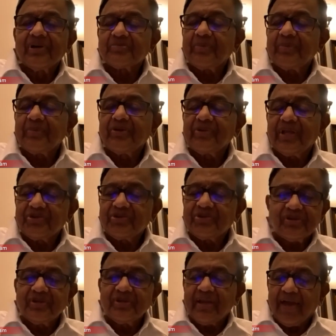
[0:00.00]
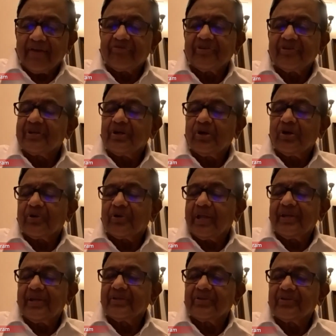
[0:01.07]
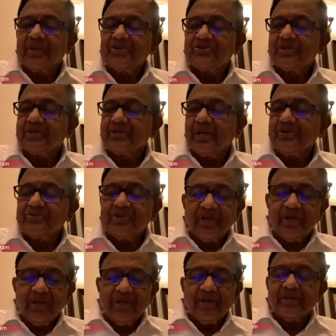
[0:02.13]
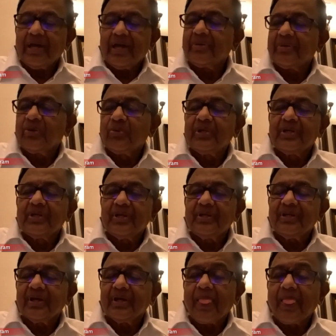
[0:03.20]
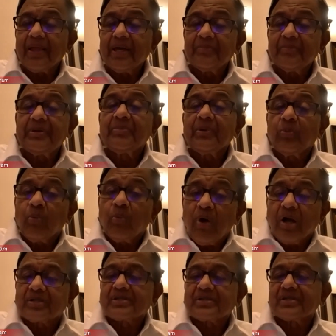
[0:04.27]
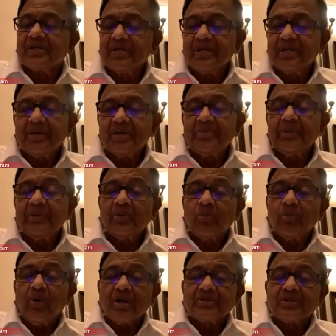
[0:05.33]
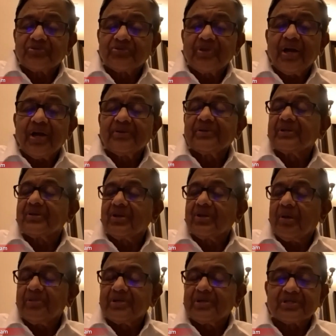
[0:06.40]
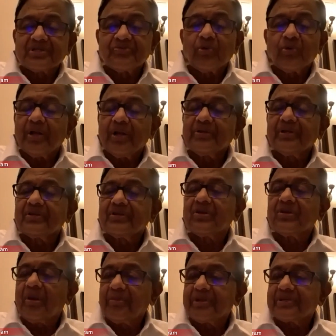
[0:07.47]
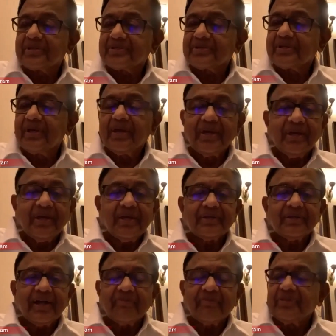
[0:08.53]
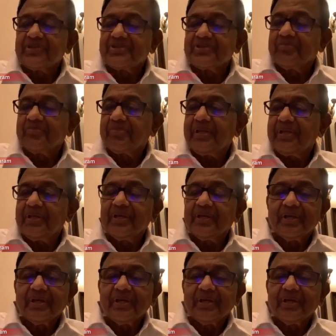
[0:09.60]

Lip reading: migration in Africa or any other Asian country? It happened only in India. People walked 300 kilometers, 400 kilometers, and the government simply